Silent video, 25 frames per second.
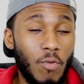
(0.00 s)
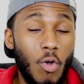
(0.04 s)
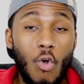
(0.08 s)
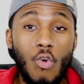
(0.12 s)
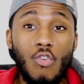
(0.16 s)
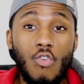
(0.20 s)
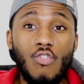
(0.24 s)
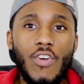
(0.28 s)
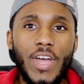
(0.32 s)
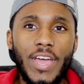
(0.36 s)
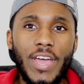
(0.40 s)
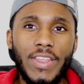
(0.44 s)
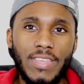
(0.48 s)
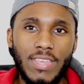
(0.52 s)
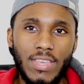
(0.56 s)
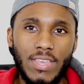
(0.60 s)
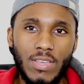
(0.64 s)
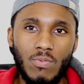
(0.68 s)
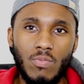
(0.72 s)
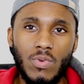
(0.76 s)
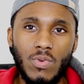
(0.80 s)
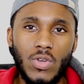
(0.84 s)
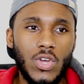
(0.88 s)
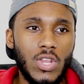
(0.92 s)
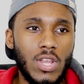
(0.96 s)
Already,
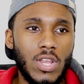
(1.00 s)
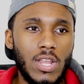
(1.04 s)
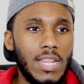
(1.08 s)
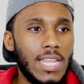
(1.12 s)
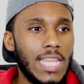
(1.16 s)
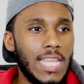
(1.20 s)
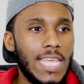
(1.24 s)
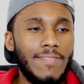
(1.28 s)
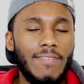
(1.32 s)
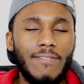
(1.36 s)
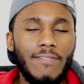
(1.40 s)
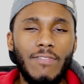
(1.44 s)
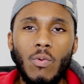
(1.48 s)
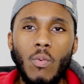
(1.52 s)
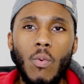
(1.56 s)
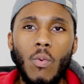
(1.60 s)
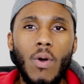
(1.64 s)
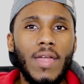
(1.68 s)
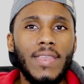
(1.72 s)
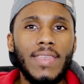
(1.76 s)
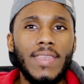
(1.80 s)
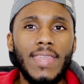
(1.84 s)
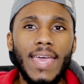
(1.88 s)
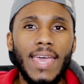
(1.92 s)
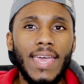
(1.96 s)
we couldn't leave it for
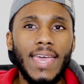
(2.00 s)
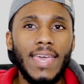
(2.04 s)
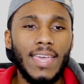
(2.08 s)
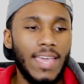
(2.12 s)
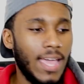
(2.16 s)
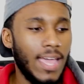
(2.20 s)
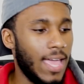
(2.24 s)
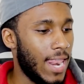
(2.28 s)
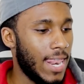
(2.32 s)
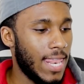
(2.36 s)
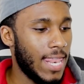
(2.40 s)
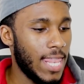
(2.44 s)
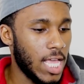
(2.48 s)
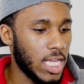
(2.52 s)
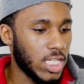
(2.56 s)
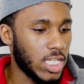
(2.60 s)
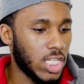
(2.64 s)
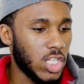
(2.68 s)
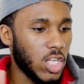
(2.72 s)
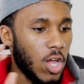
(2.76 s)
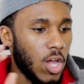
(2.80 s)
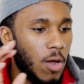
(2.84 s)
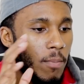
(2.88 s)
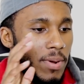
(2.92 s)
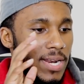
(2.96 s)
one day. Let
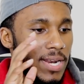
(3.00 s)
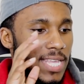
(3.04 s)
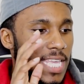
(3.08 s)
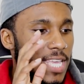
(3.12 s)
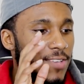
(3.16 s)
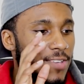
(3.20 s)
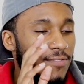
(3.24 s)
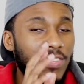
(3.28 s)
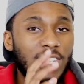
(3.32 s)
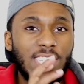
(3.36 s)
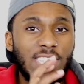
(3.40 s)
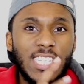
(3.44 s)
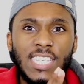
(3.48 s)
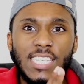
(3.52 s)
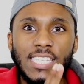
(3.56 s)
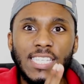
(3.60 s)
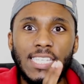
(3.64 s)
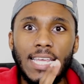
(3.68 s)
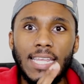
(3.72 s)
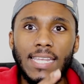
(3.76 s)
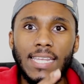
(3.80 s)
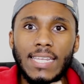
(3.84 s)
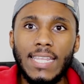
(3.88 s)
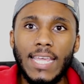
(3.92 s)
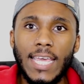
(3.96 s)
somebody even
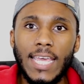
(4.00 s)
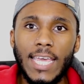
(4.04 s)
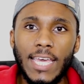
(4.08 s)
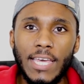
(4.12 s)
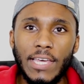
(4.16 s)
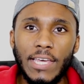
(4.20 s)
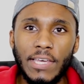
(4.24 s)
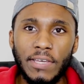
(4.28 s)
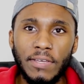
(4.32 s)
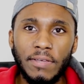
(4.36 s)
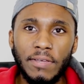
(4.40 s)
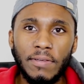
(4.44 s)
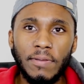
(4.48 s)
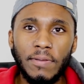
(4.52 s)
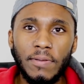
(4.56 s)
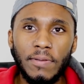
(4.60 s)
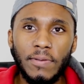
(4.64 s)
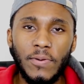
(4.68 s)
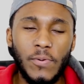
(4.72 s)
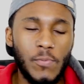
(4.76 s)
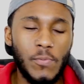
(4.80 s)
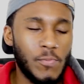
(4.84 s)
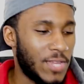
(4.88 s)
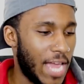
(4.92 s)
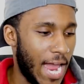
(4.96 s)
sit there.
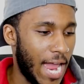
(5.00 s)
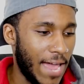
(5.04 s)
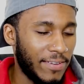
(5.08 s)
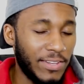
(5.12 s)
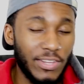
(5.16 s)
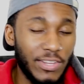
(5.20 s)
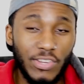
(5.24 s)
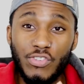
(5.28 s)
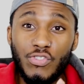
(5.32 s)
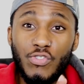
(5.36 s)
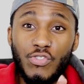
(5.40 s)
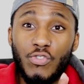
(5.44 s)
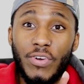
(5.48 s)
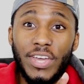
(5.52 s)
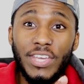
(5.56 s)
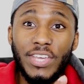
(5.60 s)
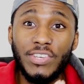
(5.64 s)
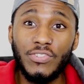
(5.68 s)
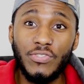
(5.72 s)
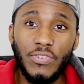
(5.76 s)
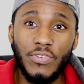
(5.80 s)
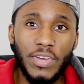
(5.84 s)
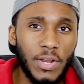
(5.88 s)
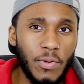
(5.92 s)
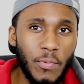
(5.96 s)
We had to destroy it
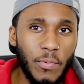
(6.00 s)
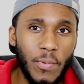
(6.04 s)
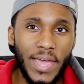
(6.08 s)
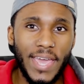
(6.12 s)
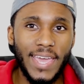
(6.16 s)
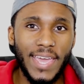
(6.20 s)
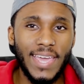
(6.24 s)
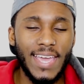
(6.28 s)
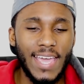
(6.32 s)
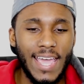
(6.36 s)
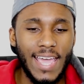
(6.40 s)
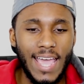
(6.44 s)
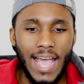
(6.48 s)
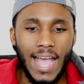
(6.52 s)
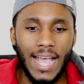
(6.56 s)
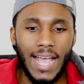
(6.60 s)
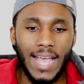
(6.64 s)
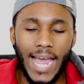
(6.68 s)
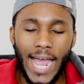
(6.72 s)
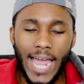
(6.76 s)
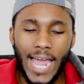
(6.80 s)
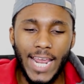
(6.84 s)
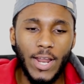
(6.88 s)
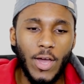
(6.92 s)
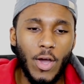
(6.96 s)
straight away.
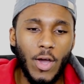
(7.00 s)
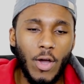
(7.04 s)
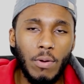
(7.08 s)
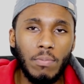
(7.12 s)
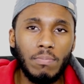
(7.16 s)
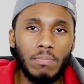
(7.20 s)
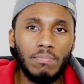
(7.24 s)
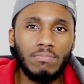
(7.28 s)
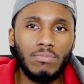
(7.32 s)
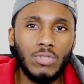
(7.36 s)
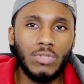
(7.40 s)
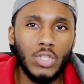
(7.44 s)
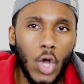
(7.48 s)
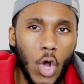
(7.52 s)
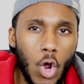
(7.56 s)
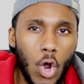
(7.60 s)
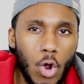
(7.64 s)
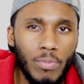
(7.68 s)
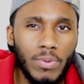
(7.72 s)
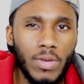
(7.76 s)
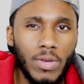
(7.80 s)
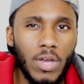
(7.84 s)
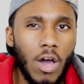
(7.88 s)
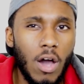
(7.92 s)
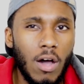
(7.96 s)
Kind of hope
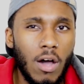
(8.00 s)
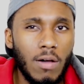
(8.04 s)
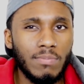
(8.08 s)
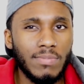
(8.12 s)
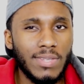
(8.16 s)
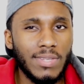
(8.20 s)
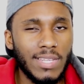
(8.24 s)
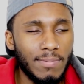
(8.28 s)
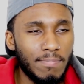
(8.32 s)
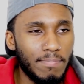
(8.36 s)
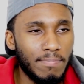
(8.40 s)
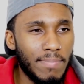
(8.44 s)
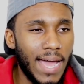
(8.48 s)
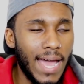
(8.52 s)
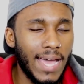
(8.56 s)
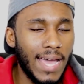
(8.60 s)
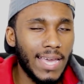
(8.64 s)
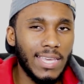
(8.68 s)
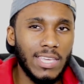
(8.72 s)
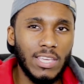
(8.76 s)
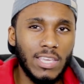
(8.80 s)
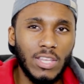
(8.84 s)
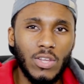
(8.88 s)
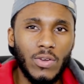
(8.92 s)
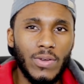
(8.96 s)
Toby comes
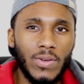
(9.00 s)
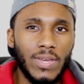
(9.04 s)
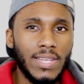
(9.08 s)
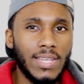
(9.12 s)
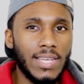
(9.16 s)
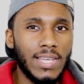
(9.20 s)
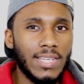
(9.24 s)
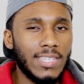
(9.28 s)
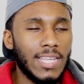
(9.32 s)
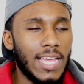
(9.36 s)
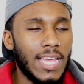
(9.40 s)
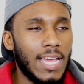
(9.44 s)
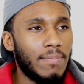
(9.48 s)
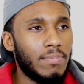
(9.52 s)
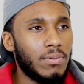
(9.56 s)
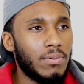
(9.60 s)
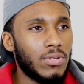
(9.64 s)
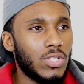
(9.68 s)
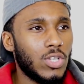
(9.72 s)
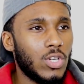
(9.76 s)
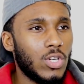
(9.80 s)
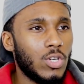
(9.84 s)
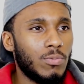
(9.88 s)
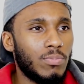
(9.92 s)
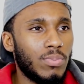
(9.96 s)
back, you know, in this
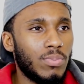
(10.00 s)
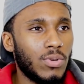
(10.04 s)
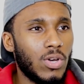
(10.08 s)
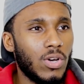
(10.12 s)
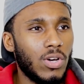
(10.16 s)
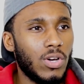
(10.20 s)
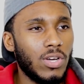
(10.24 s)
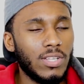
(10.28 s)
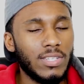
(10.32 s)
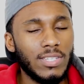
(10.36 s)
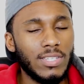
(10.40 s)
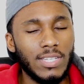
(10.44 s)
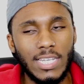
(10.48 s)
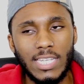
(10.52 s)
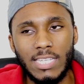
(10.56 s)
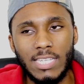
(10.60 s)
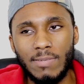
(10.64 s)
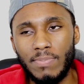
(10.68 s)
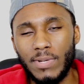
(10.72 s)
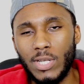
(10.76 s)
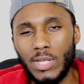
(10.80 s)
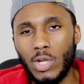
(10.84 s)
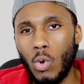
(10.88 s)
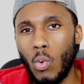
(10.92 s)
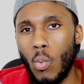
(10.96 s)
episode, because it's
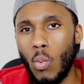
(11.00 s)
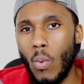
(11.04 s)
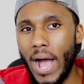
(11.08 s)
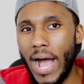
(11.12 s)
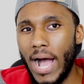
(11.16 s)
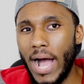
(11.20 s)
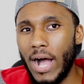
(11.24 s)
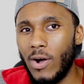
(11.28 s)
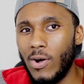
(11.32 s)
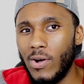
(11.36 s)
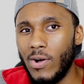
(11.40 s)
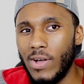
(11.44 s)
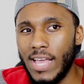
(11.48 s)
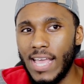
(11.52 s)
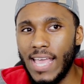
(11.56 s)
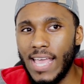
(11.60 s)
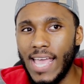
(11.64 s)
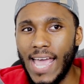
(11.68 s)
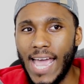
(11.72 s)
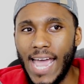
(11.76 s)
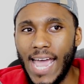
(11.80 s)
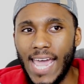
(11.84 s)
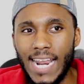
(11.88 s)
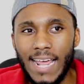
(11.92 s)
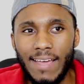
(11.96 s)
been a while.
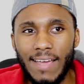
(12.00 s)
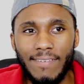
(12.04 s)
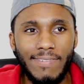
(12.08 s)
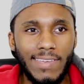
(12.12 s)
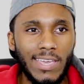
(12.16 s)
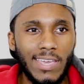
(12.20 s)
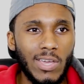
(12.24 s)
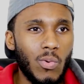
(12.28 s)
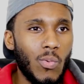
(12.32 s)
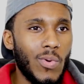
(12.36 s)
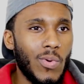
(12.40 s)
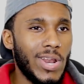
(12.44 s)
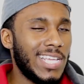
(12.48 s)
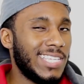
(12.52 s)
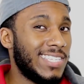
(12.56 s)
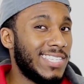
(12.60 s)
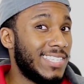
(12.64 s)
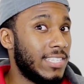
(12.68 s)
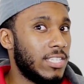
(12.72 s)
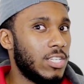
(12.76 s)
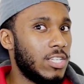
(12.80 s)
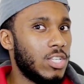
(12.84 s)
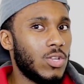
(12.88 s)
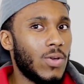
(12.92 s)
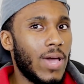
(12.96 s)
And I think when
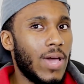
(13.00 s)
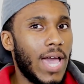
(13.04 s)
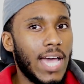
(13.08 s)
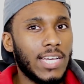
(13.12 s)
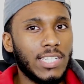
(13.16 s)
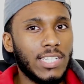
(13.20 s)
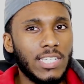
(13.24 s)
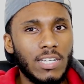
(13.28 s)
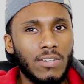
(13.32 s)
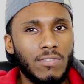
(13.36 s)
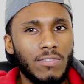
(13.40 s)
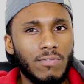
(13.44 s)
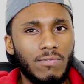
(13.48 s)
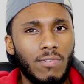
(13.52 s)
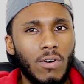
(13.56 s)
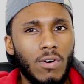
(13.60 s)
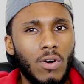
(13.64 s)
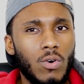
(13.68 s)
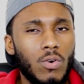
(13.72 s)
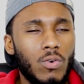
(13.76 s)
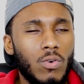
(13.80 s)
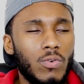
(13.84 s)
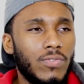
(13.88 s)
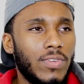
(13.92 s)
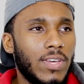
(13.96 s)
he's, you know, actually
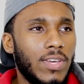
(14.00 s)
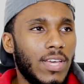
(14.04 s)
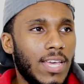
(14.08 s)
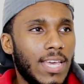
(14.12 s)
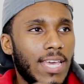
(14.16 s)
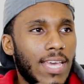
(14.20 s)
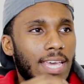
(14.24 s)
involved,